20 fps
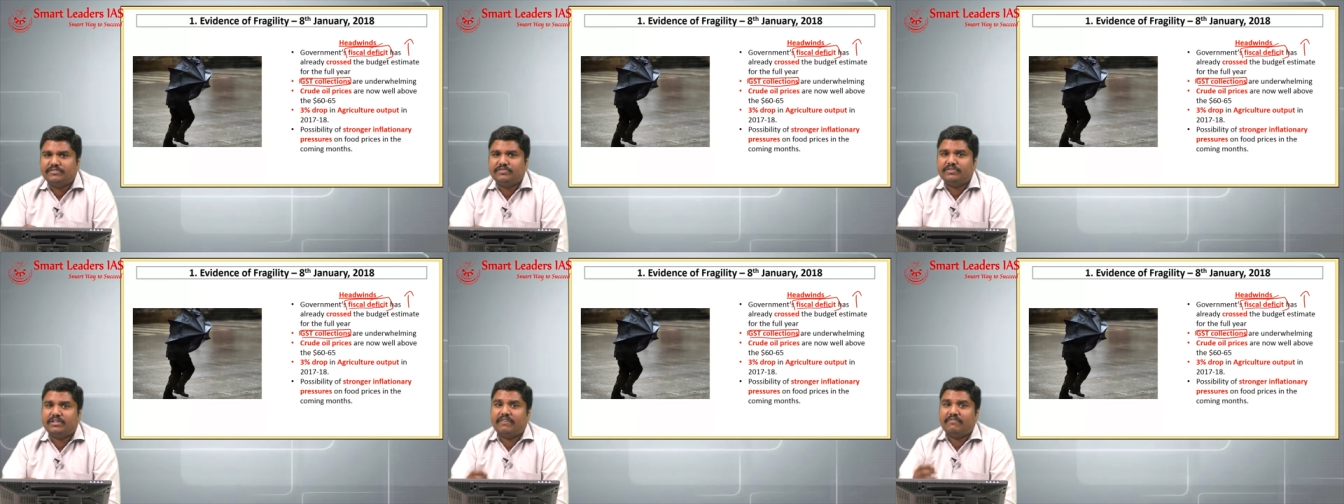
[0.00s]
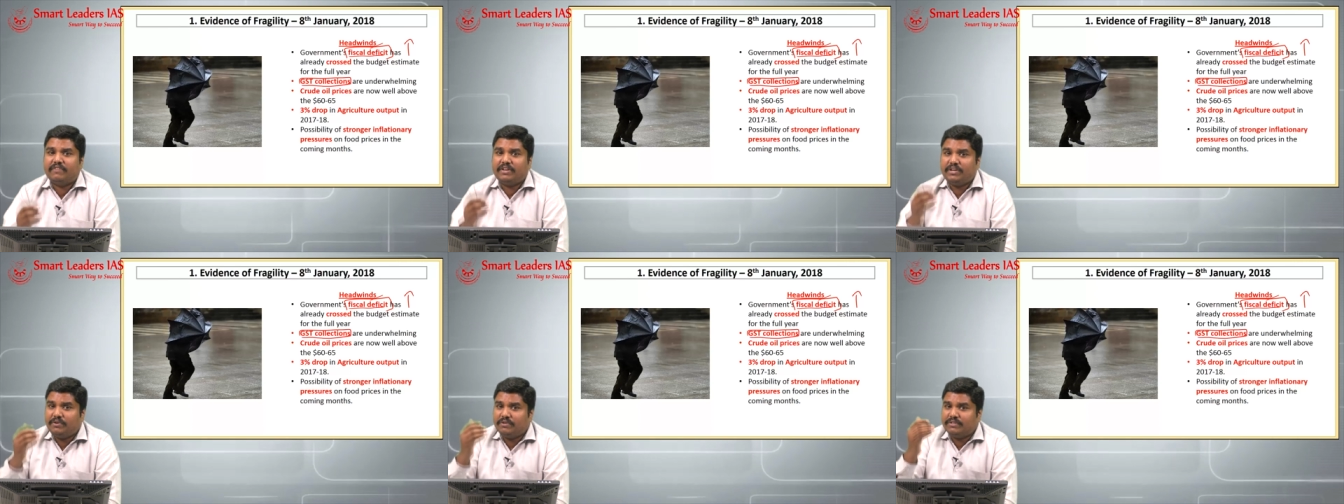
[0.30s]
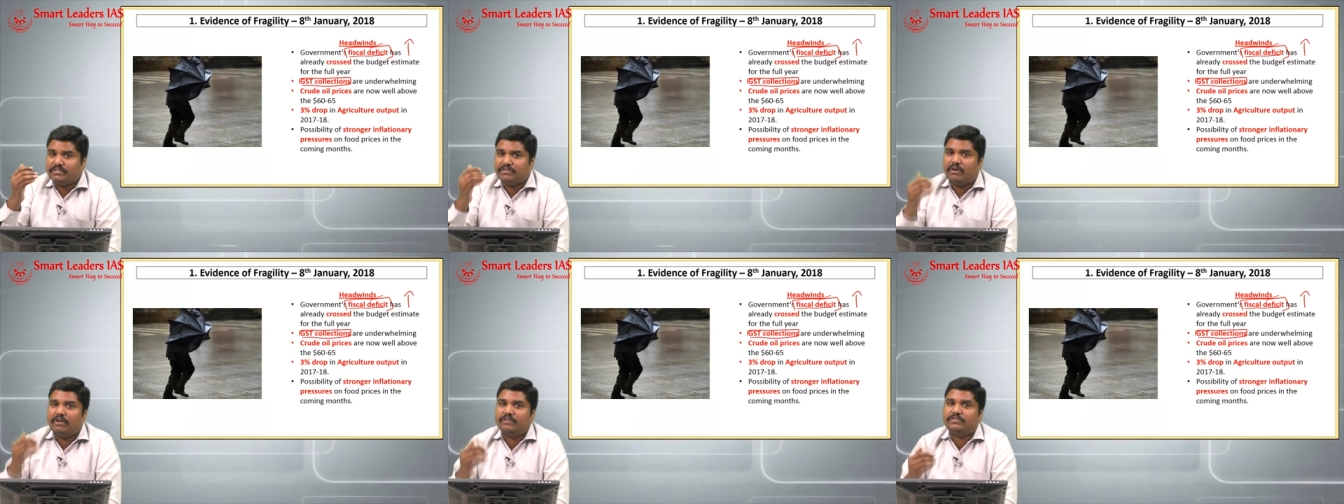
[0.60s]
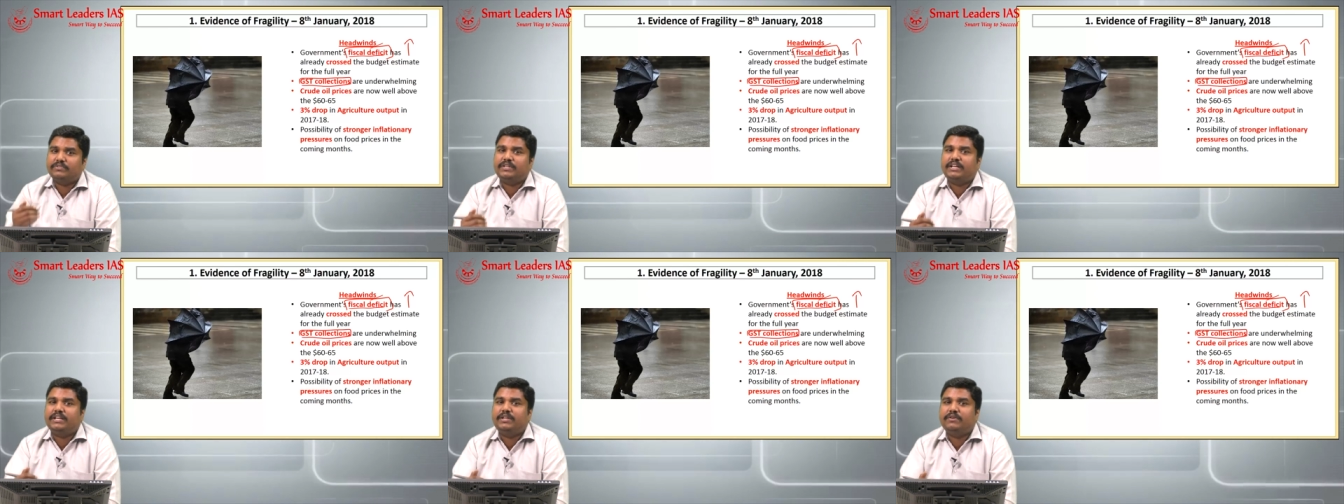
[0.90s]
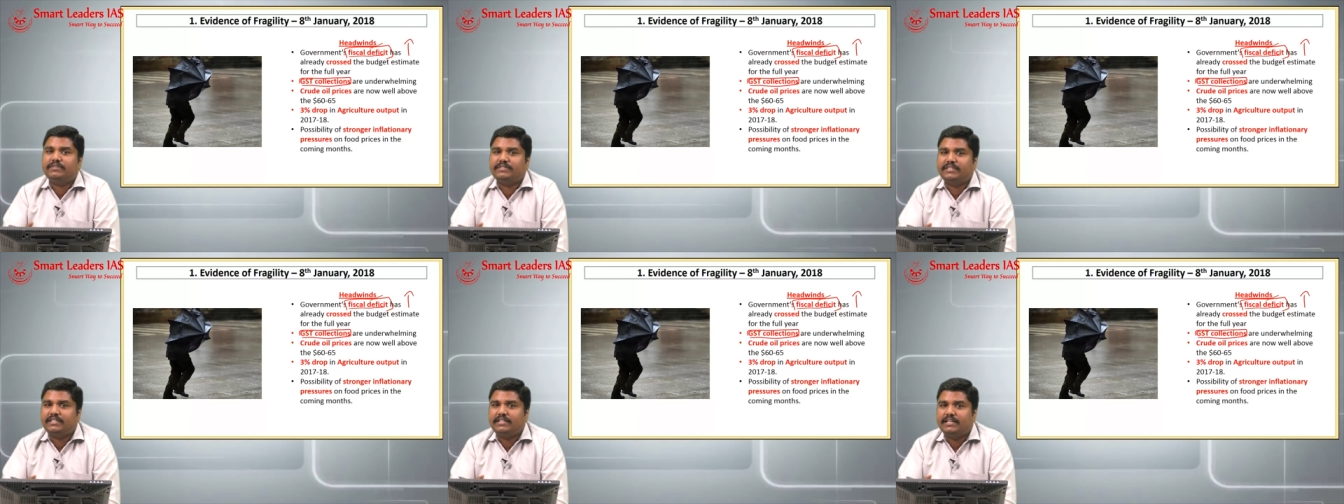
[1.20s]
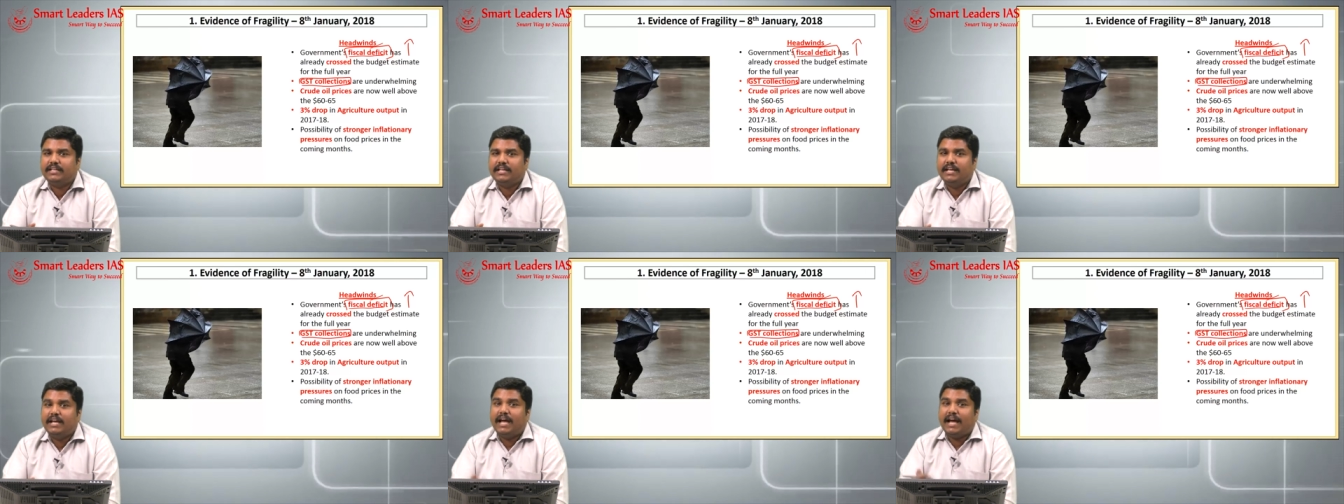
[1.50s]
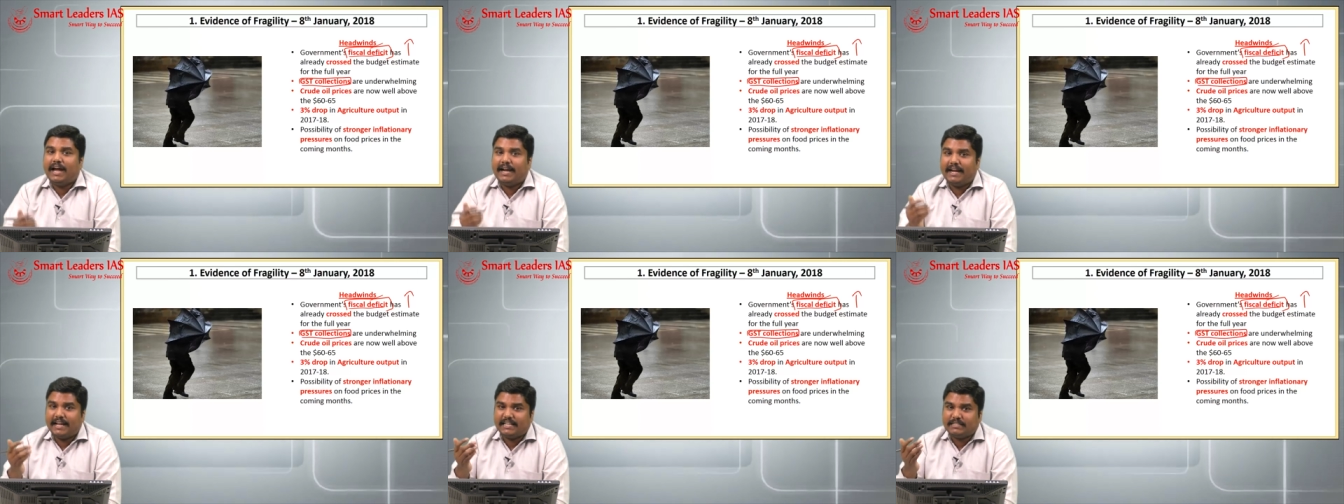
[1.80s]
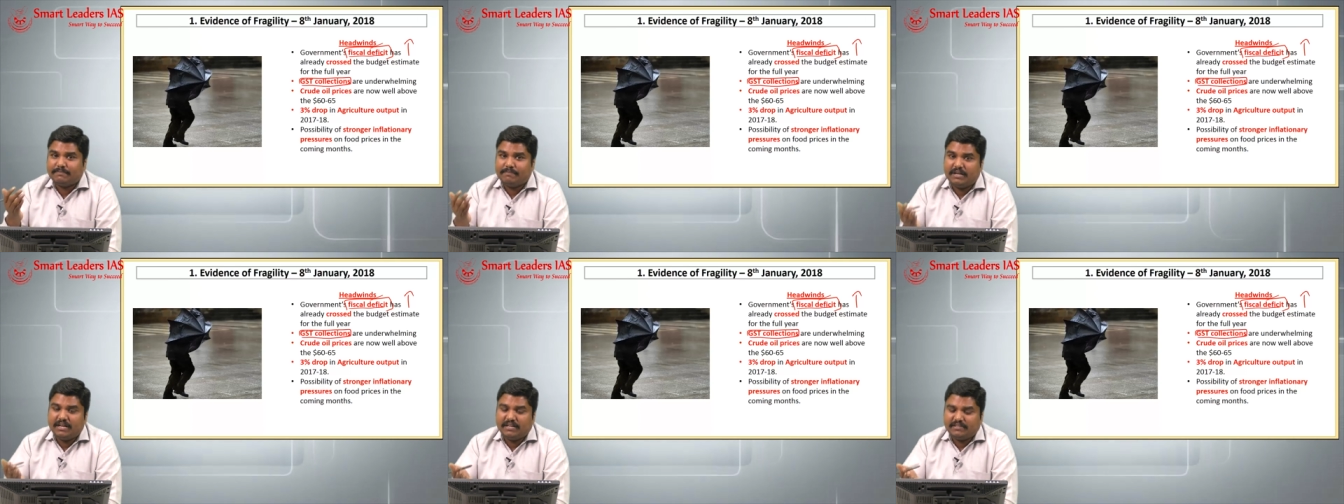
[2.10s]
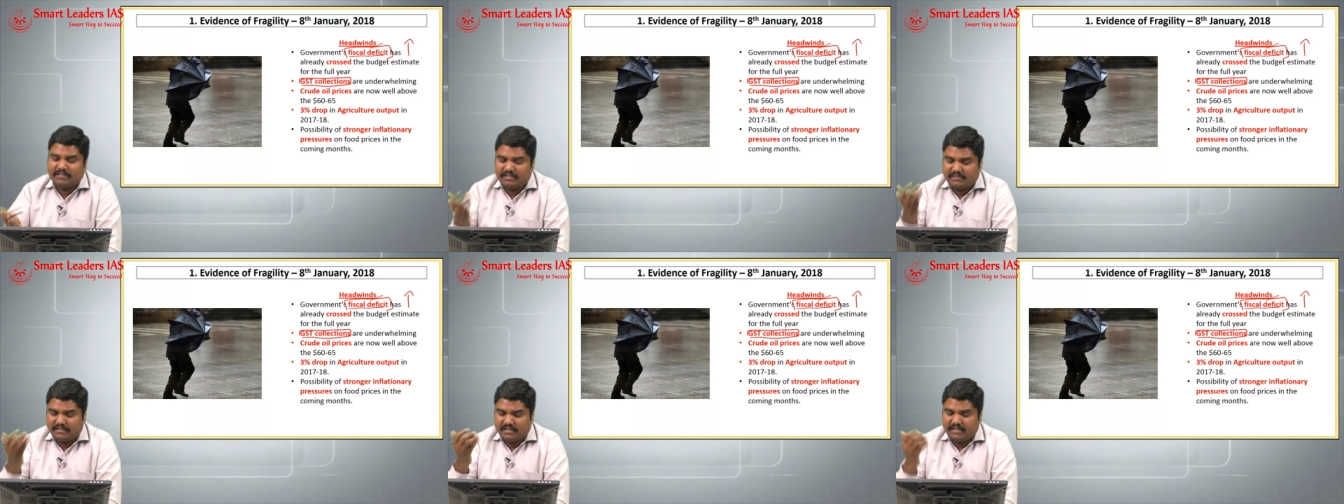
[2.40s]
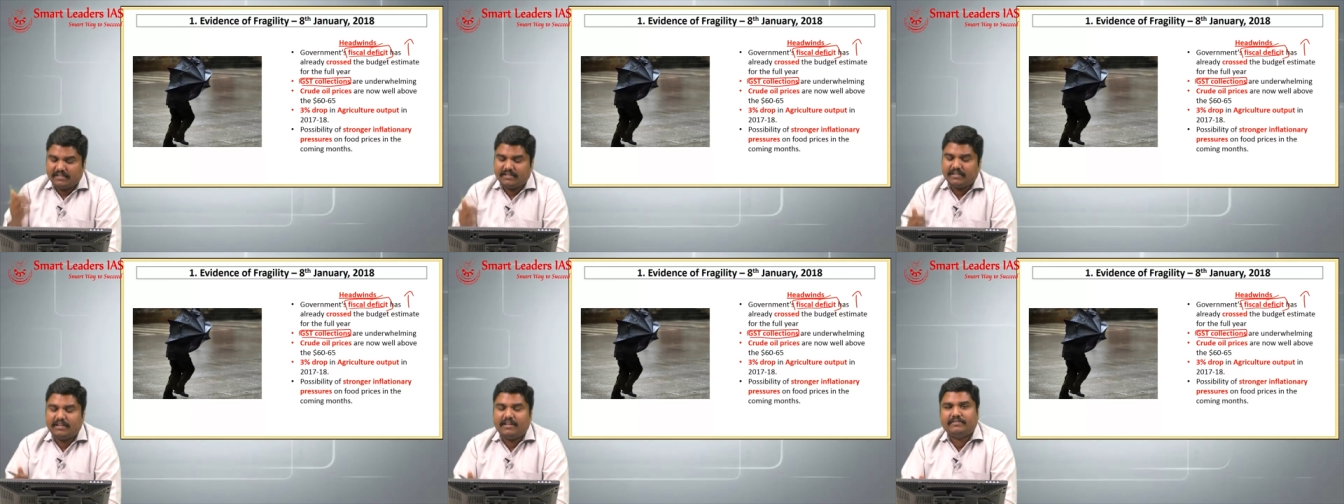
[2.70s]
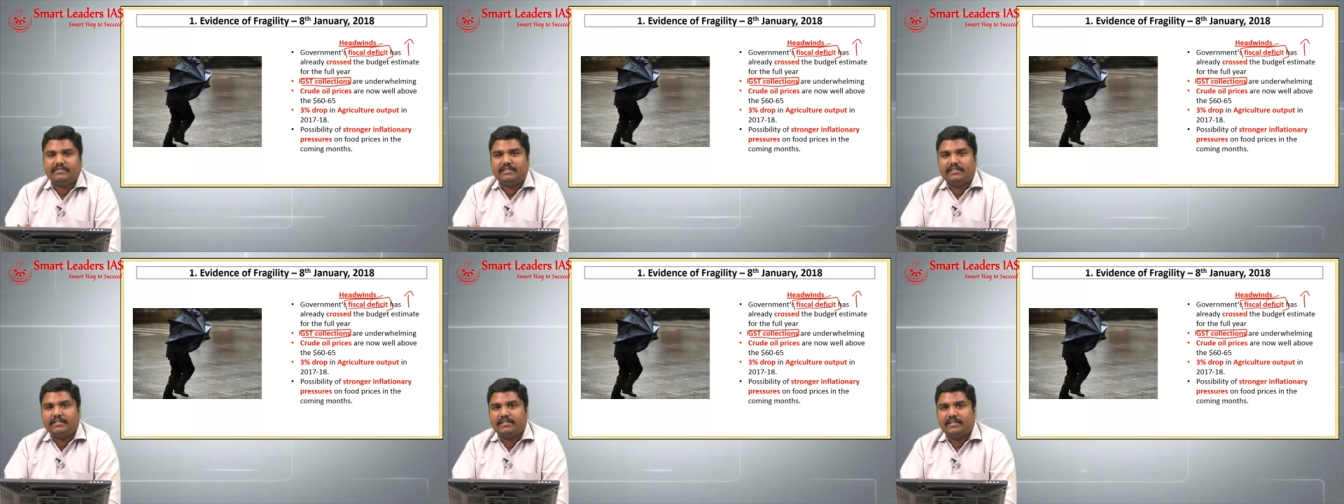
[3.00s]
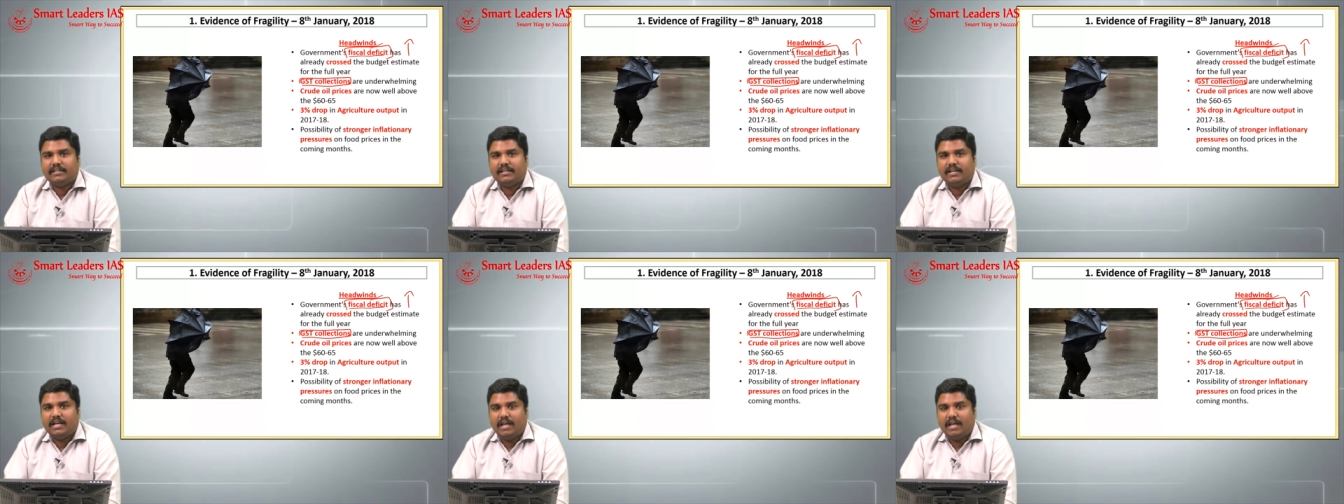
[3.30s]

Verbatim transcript: So revenue is also reducing and expenditure is increasing.